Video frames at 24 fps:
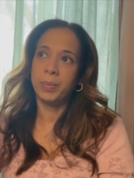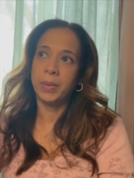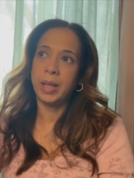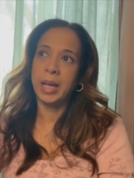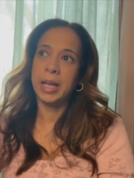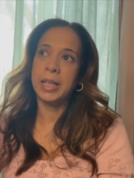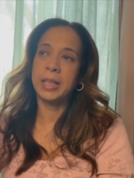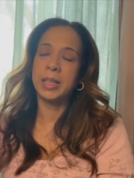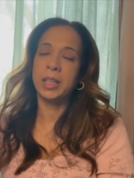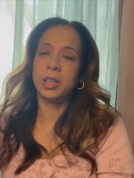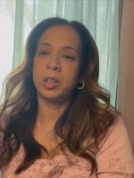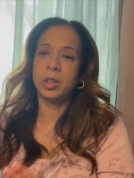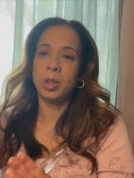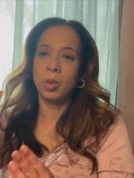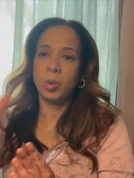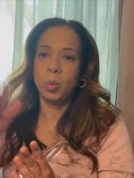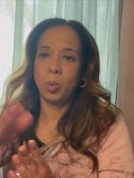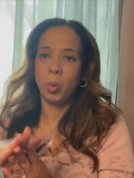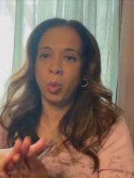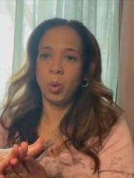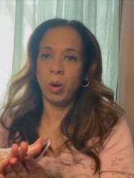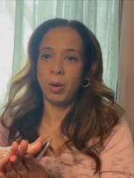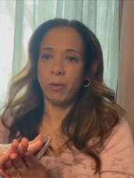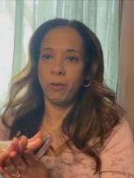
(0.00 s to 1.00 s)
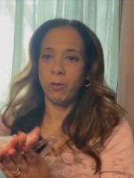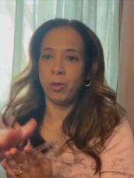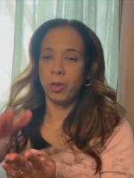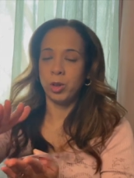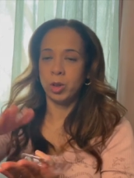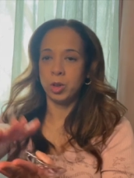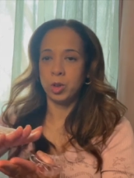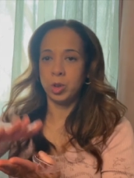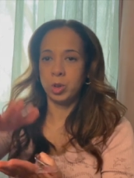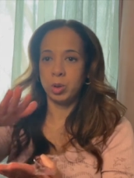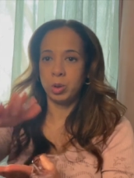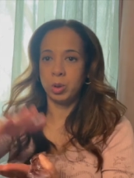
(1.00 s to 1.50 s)
I did the qu
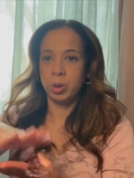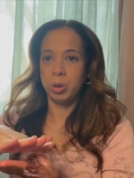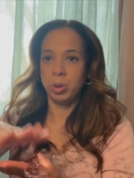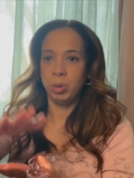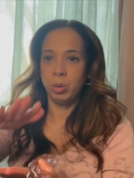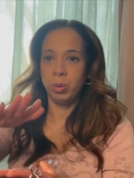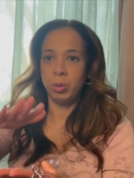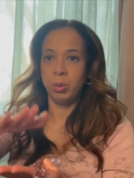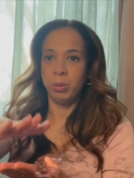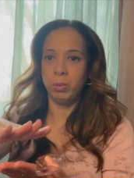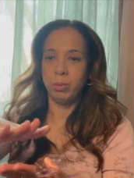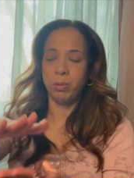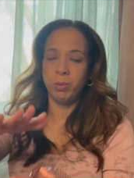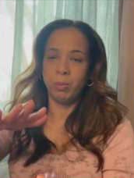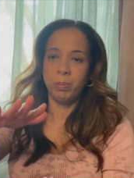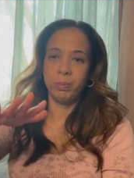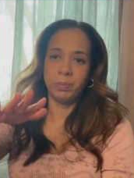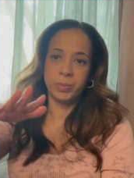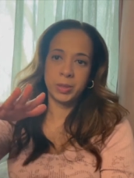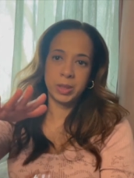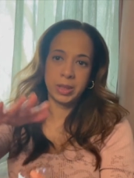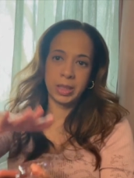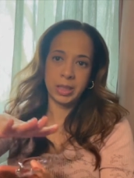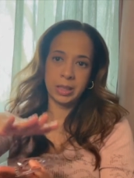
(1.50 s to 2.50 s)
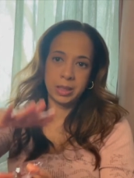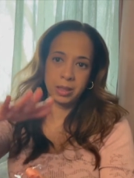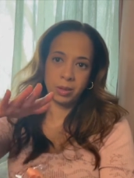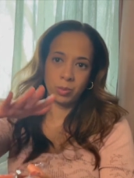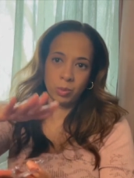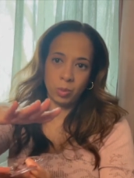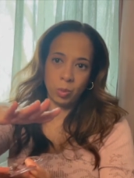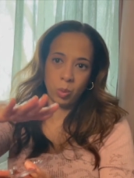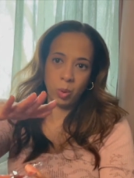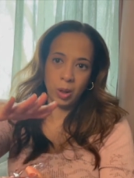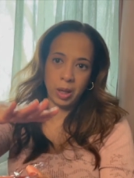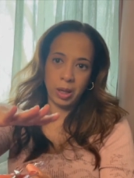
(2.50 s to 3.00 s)
first two sets of
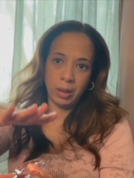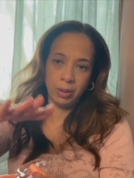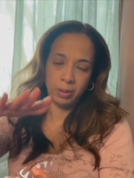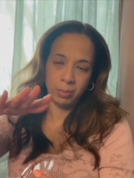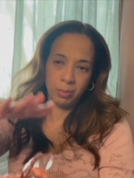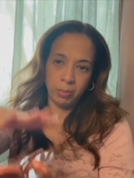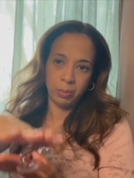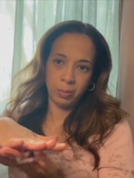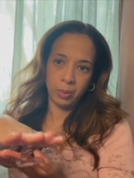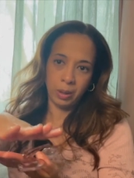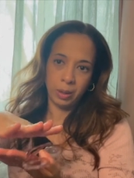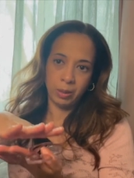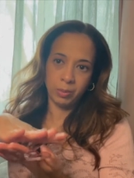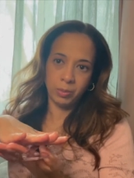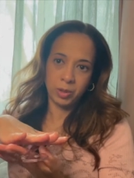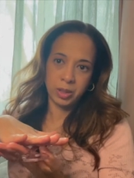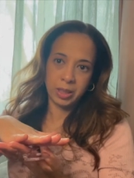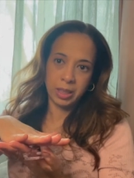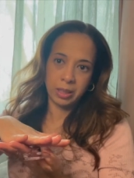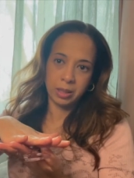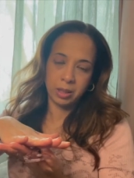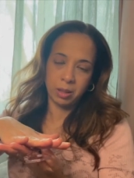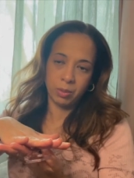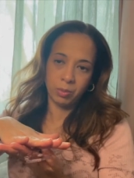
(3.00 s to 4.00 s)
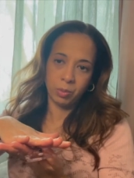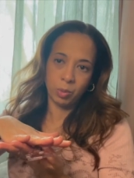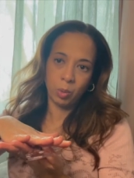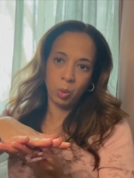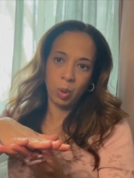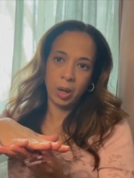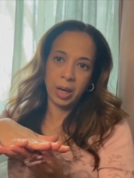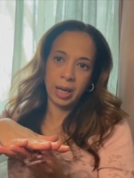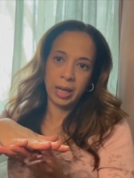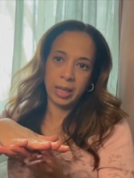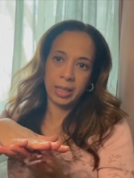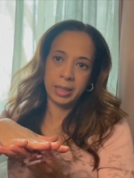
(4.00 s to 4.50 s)
quad, uh, sets of
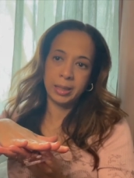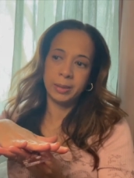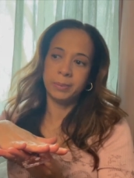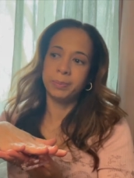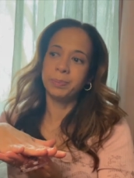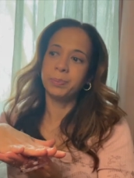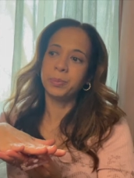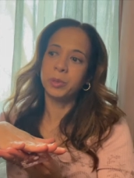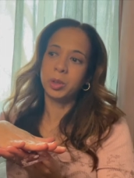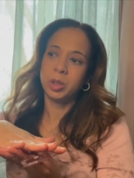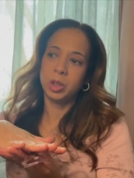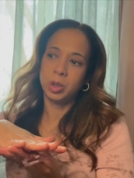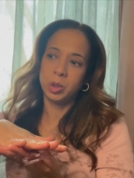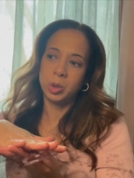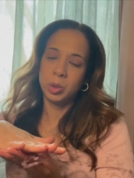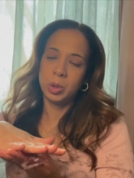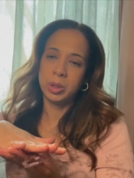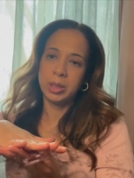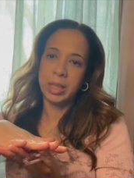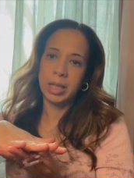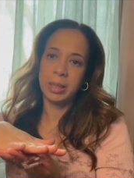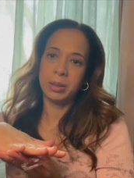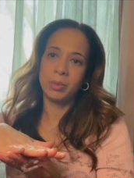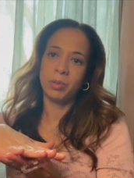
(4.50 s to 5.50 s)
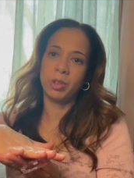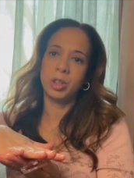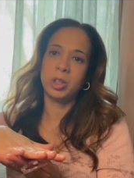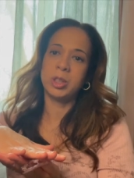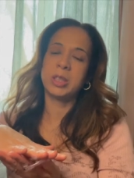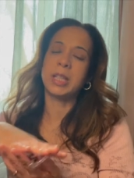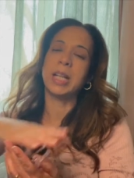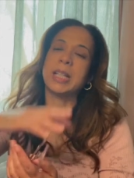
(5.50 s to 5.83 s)
quad, the two sets first.